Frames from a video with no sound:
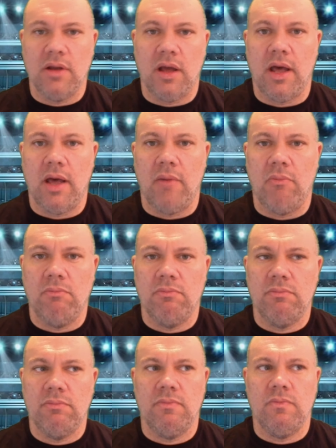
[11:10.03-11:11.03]

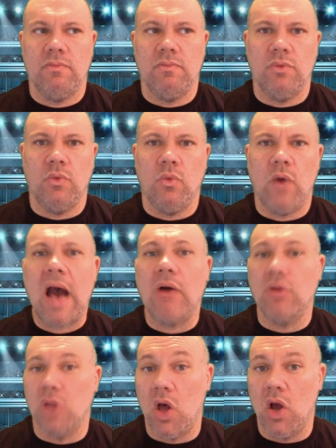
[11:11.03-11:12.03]
how
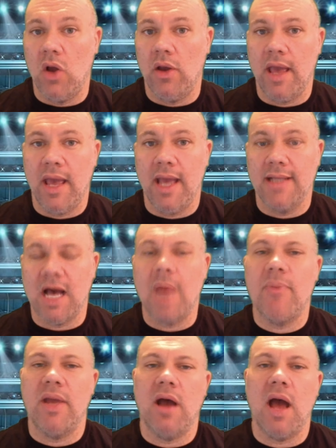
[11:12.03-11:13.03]
long a
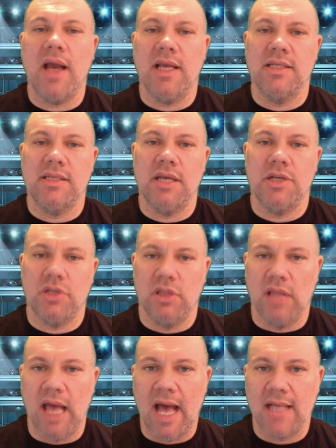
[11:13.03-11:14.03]
top-end hockey stick should
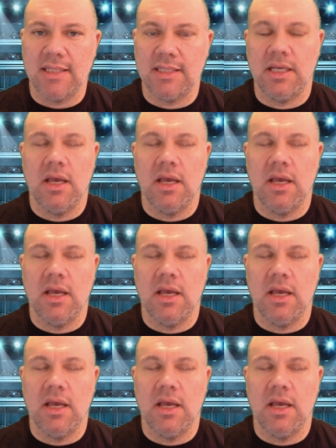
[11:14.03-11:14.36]
last.